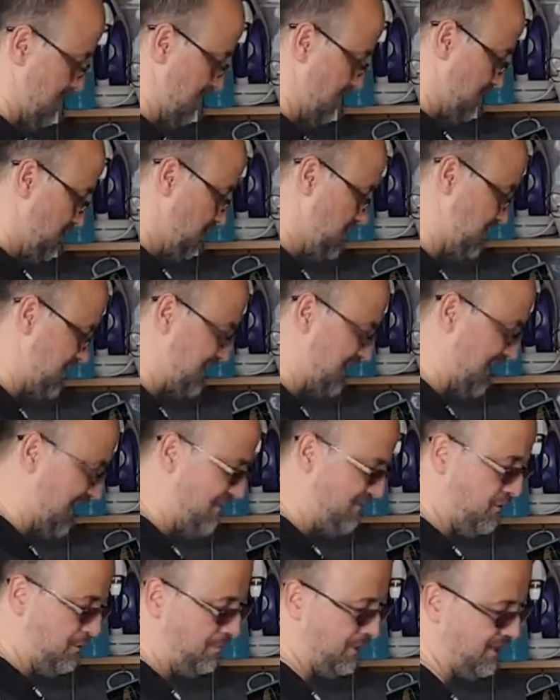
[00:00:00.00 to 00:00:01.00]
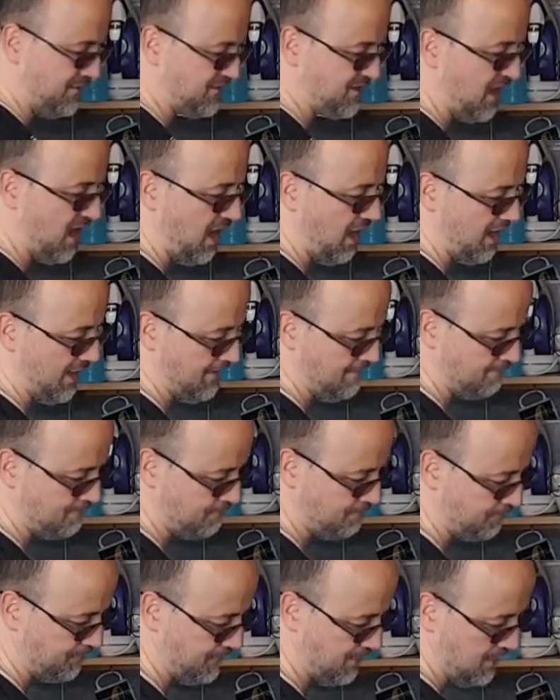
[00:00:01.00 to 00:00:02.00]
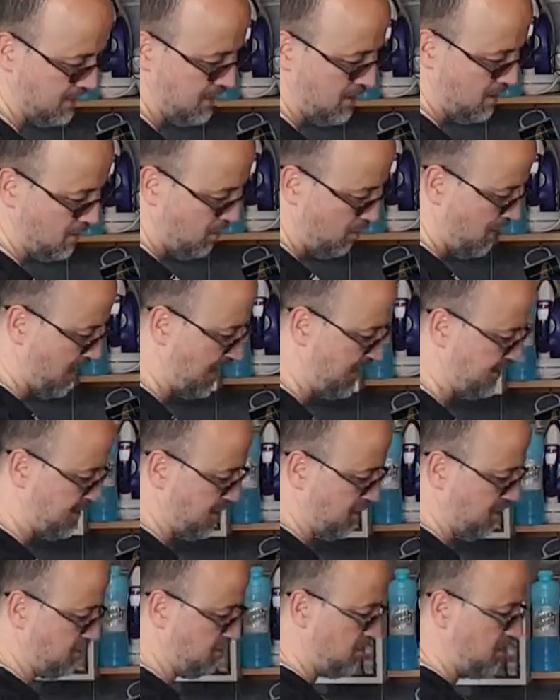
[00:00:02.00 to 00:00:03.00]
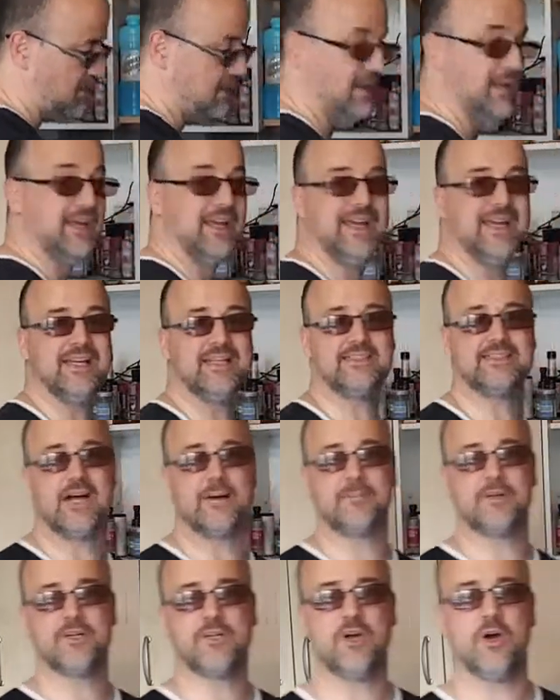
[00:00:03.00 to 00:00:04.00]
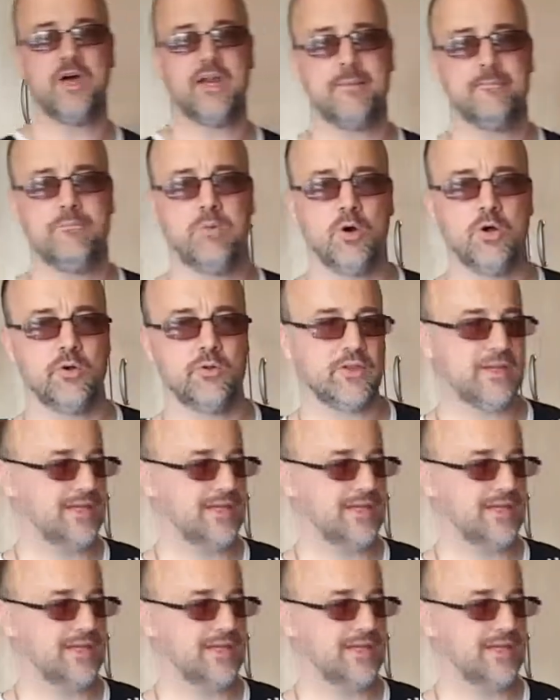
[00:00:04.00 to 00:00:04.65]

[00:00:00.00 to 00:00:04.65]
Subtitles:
Just to save you a bit of time, what I do is I'm going to go ahead and boil the